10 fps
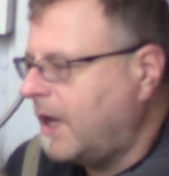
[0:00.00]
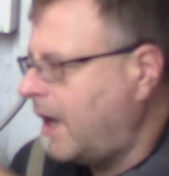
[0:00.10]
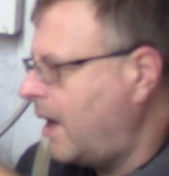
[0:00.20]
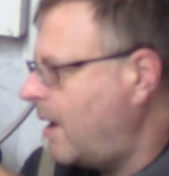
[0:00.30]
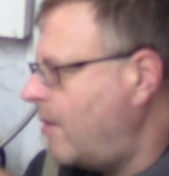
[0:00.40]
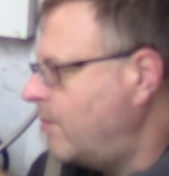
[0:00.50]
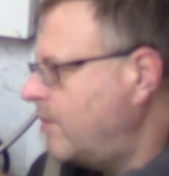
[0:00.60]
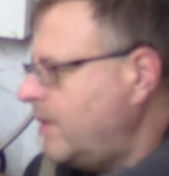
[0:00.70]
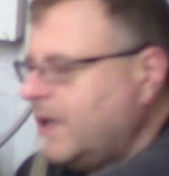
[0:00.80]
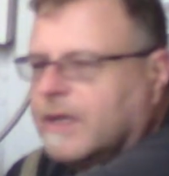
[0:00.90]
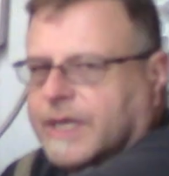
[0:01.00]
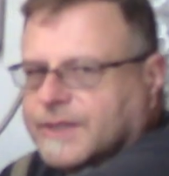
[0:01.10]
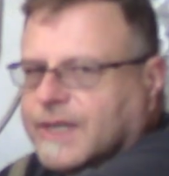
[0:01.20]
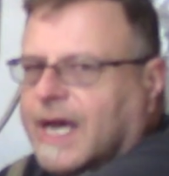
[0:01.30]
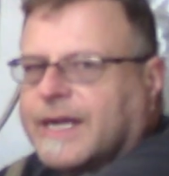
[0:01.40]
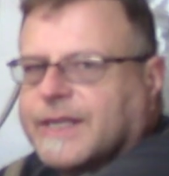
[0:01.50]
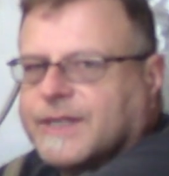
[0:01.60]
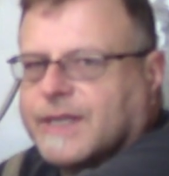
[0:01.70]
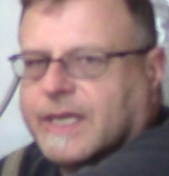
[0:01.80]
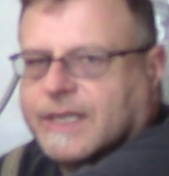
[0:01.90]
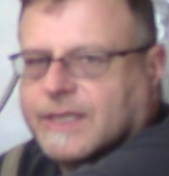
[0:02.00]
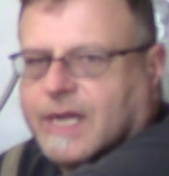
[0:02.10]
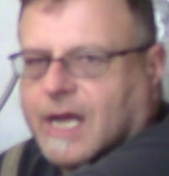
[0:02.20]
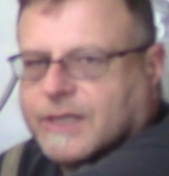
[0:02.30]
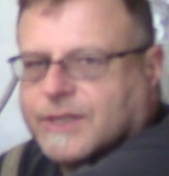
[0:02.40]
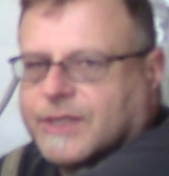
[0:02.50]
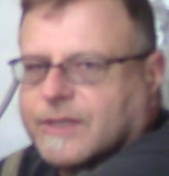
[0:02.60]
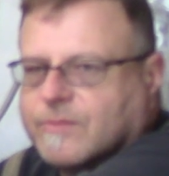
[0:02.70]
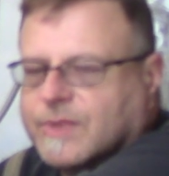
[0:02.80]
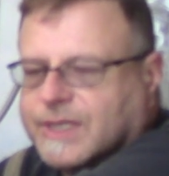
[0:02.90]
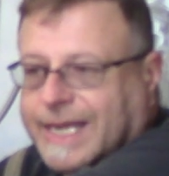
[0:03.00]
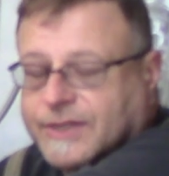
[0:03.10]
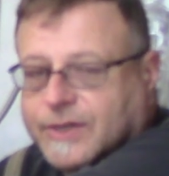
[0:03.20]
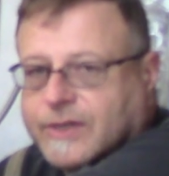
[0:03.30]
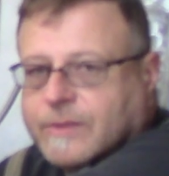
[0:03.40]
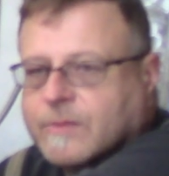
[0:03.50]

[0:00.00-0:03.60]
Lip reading: Inside of this thing is an oxygen sensor